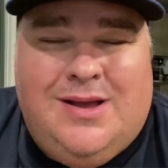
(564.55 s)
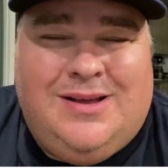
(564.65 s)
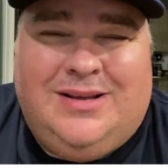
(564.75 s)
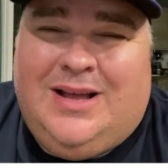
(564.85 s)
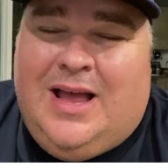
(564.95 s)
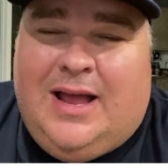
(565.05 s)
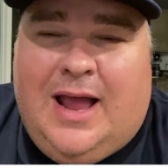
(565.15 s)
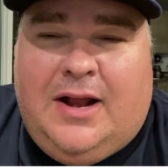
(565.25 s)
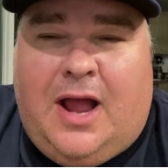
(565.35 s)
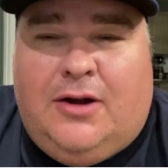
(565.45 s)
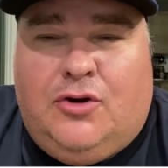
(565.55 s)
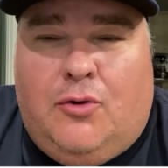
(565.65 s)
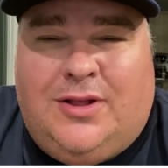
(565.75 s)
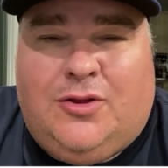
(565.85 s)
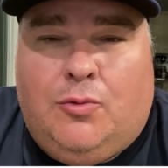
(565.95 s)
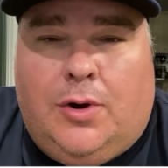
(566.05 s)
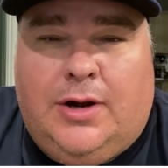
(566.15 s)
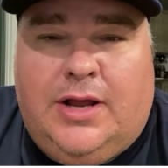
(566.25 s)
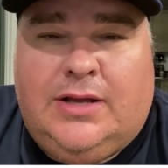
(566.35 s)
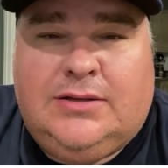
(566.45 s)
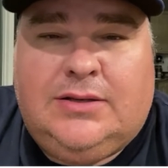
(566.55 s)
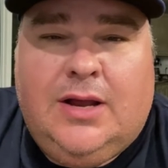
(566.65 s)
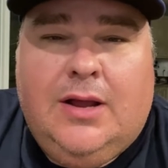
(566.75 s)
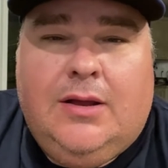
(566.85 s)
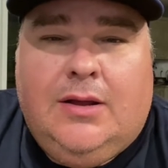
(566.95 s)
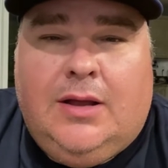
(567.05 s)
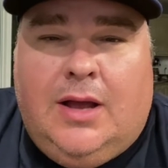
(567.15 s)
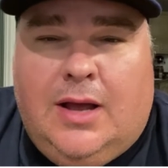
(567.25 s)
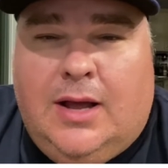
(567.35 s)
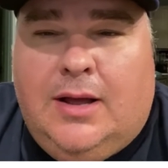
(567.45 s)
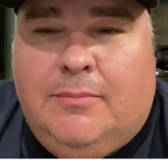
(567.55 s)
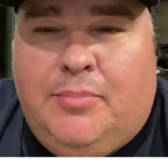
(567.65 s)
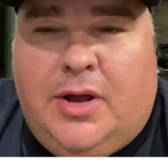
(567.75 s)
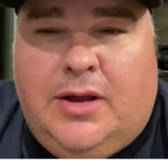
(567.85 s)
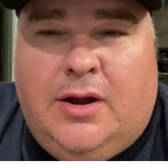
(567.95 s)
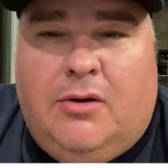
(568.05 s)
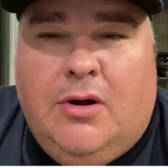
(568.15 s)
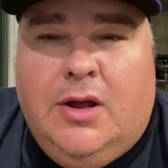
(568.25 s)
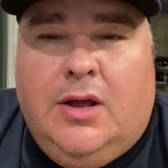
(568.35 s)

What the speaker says: I don't know what the word is, but you know,